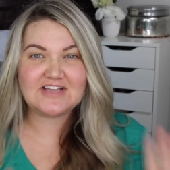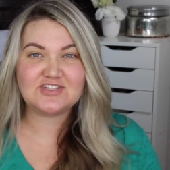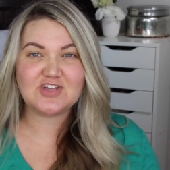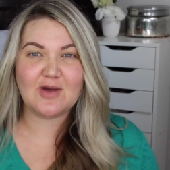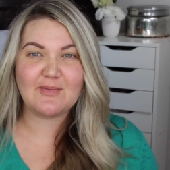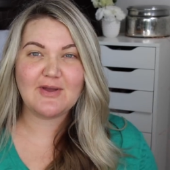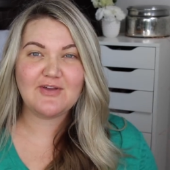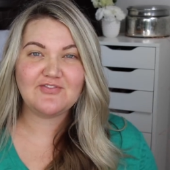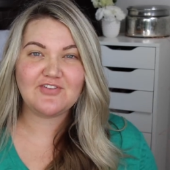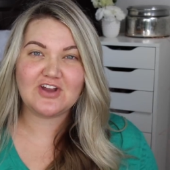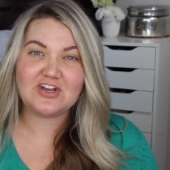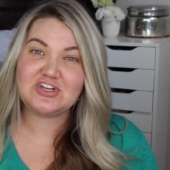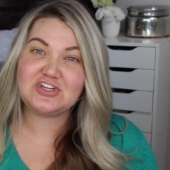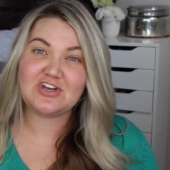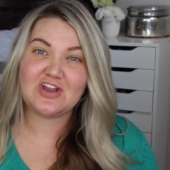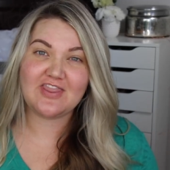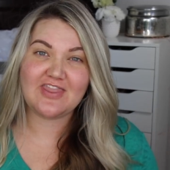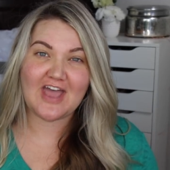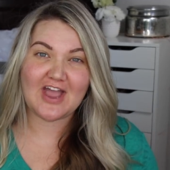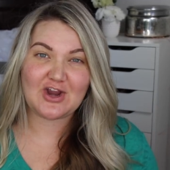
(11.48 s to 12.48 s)
I saw my
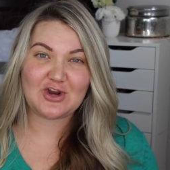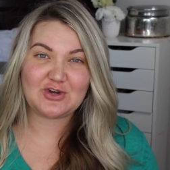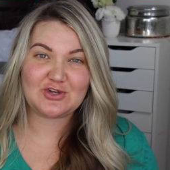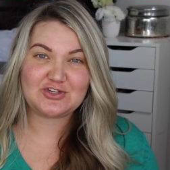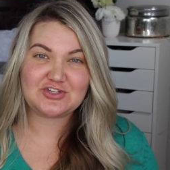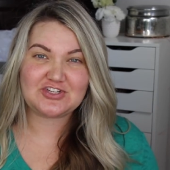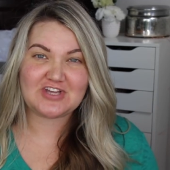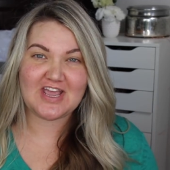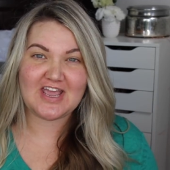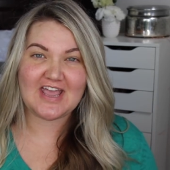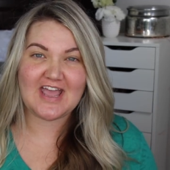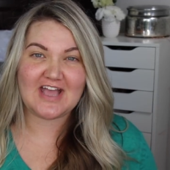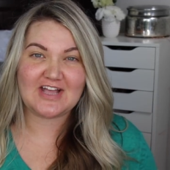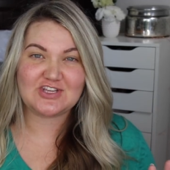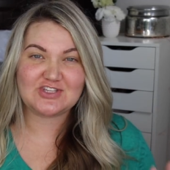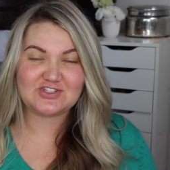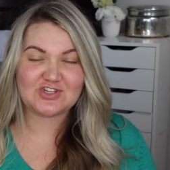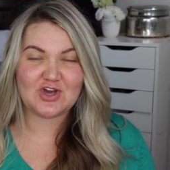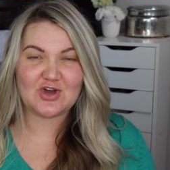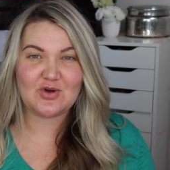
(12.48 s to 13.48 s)
friend That Girl Shae
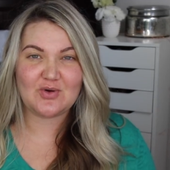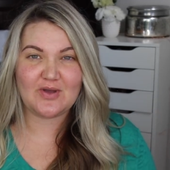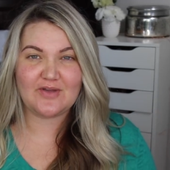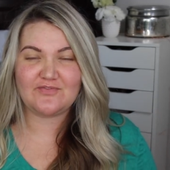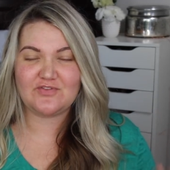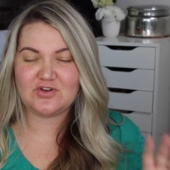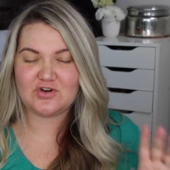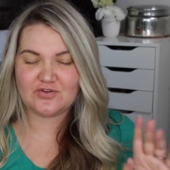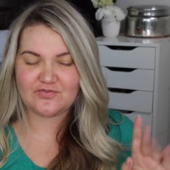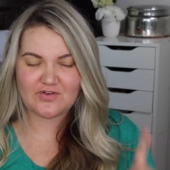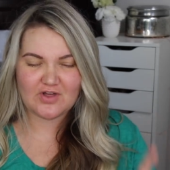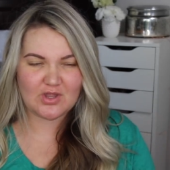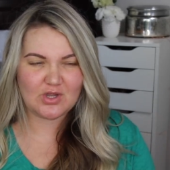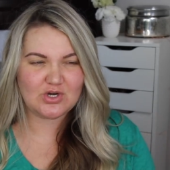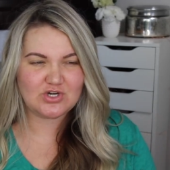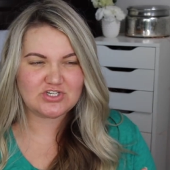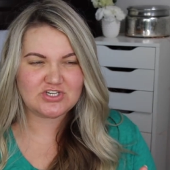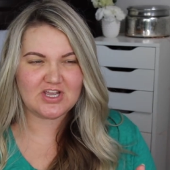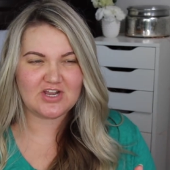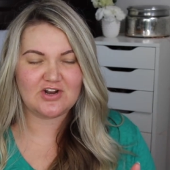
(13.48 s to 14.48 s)
XO. If you don't follow
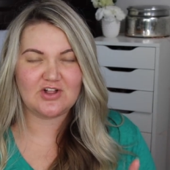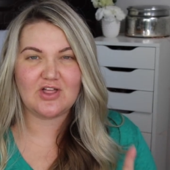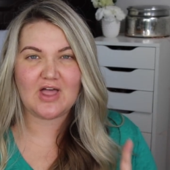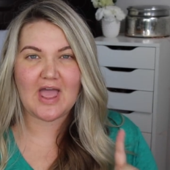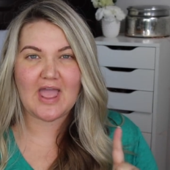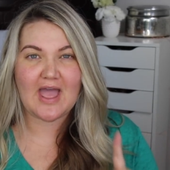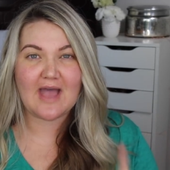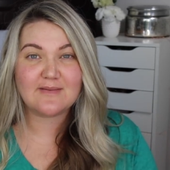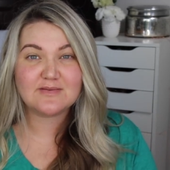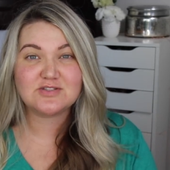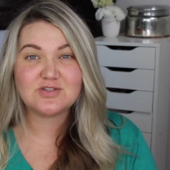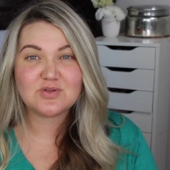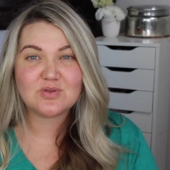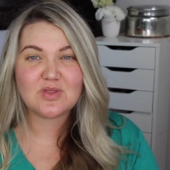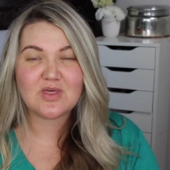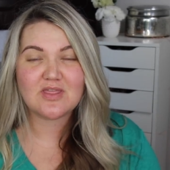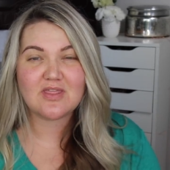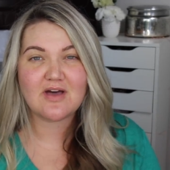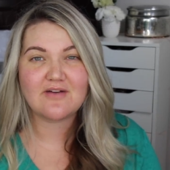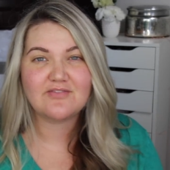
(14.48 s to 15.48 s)
her channel, I
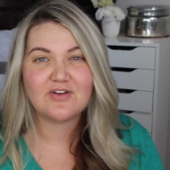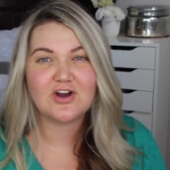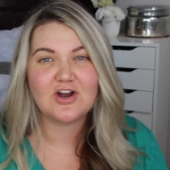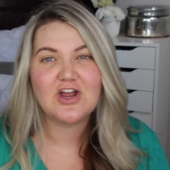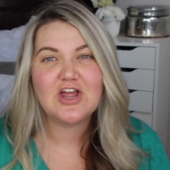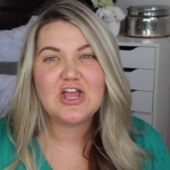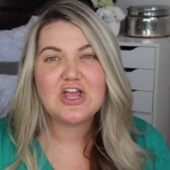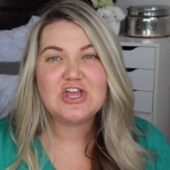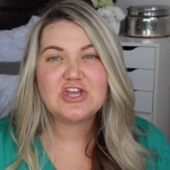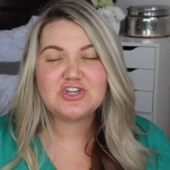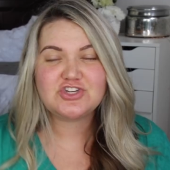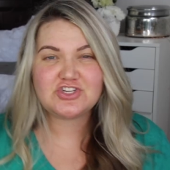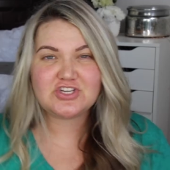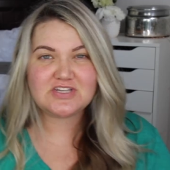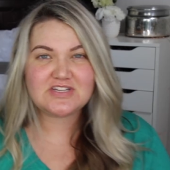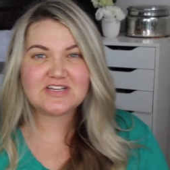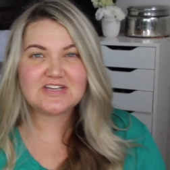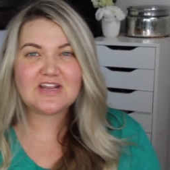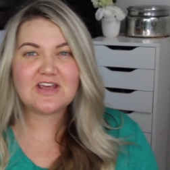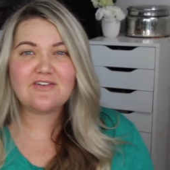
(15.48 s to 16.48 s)
absolutely love her.
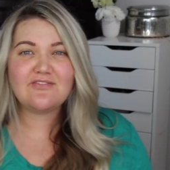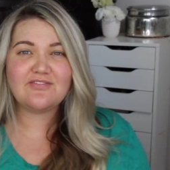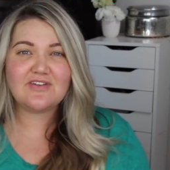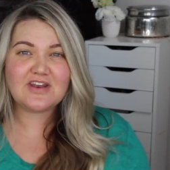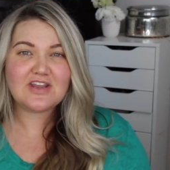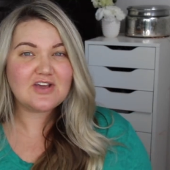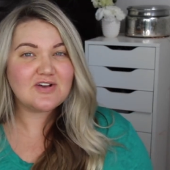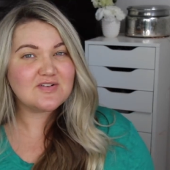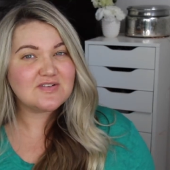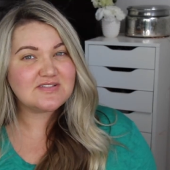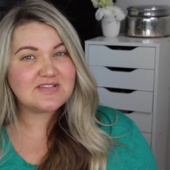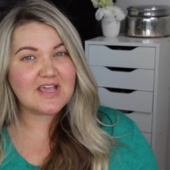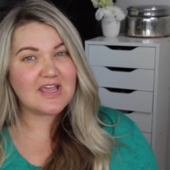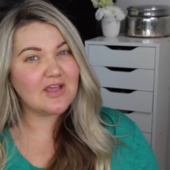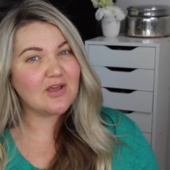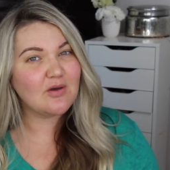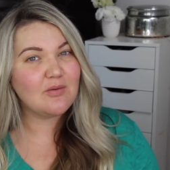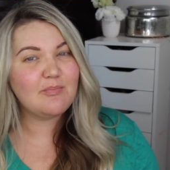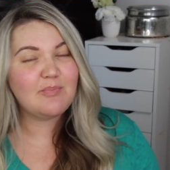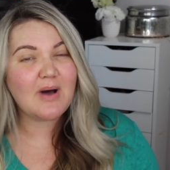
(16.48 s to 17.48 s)
She did a video
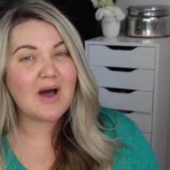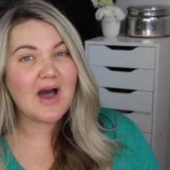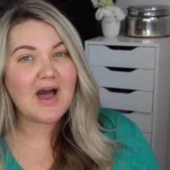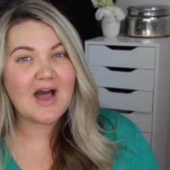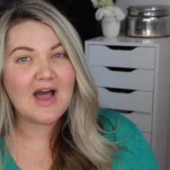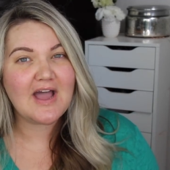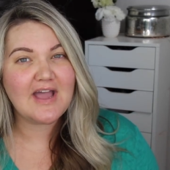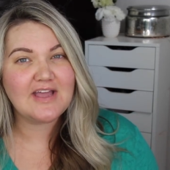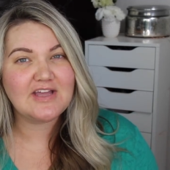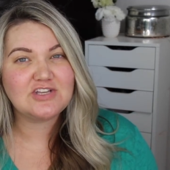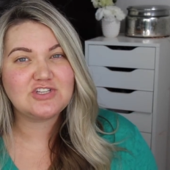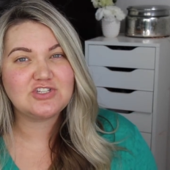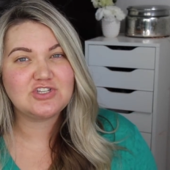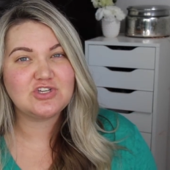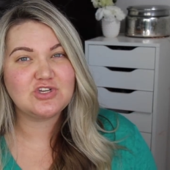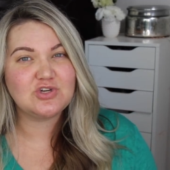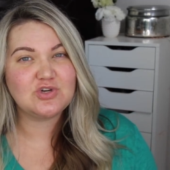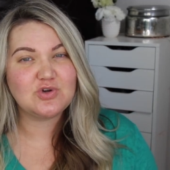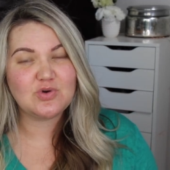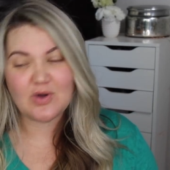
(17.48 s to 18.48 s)
saying goodbye
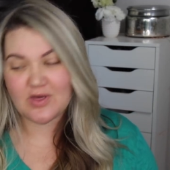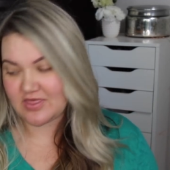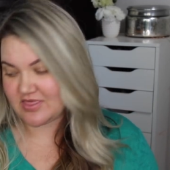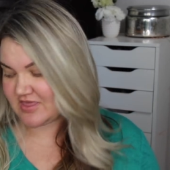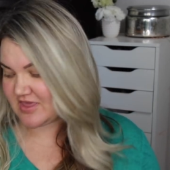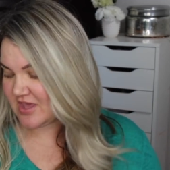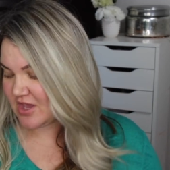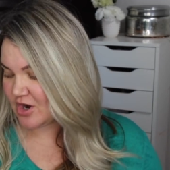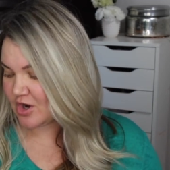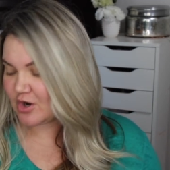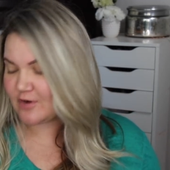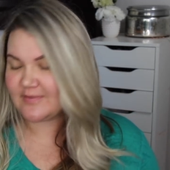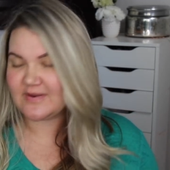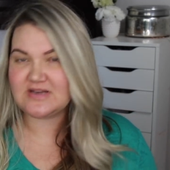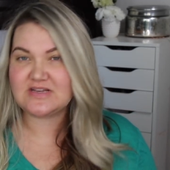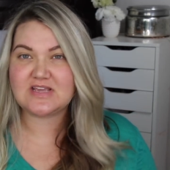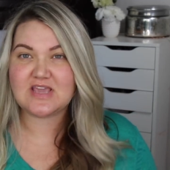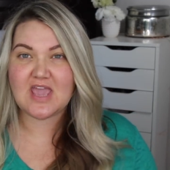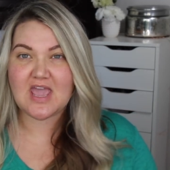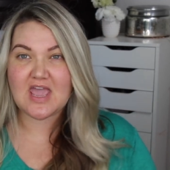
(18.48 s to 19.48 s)
to the
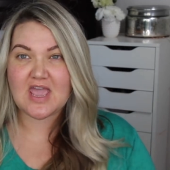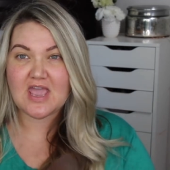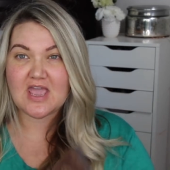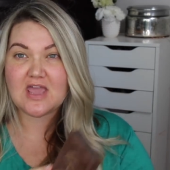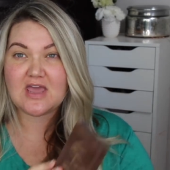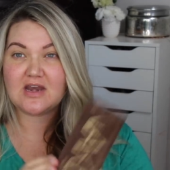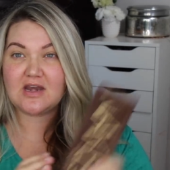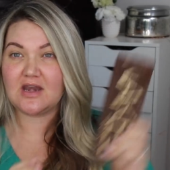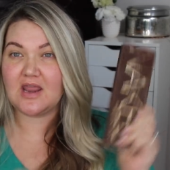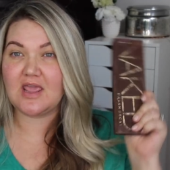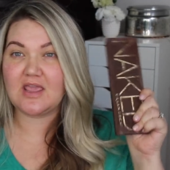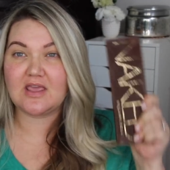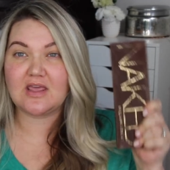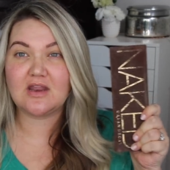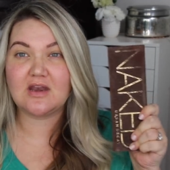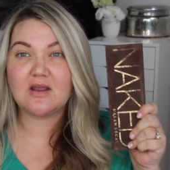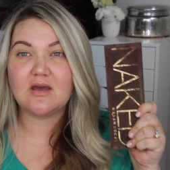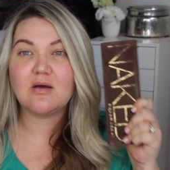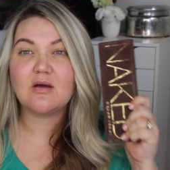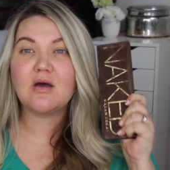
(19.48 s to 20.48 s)
Urban Decay
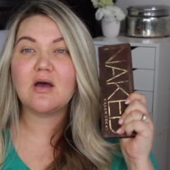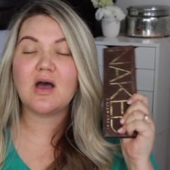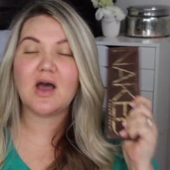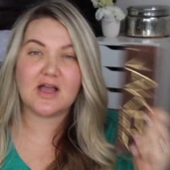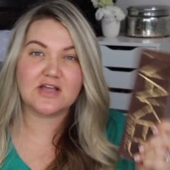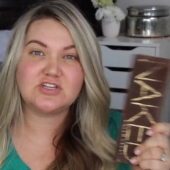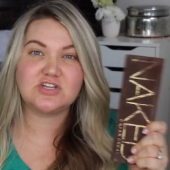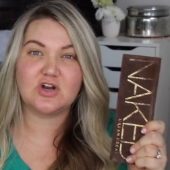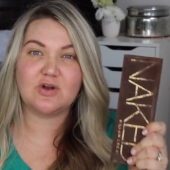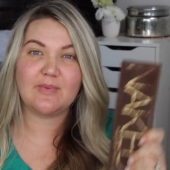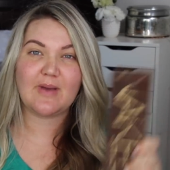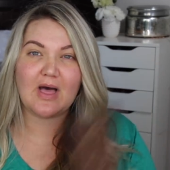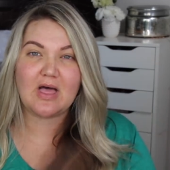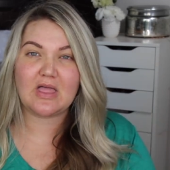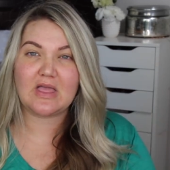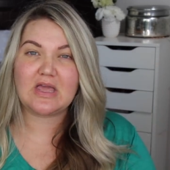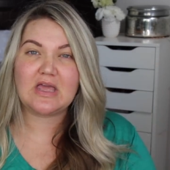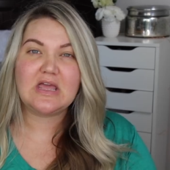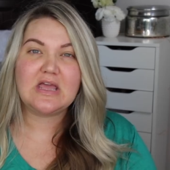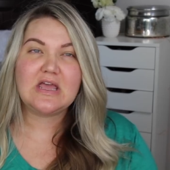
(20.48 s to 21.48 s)
Naked eyeshadow
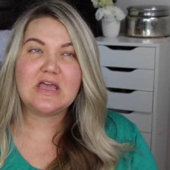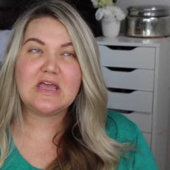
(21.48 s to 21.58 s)
palette.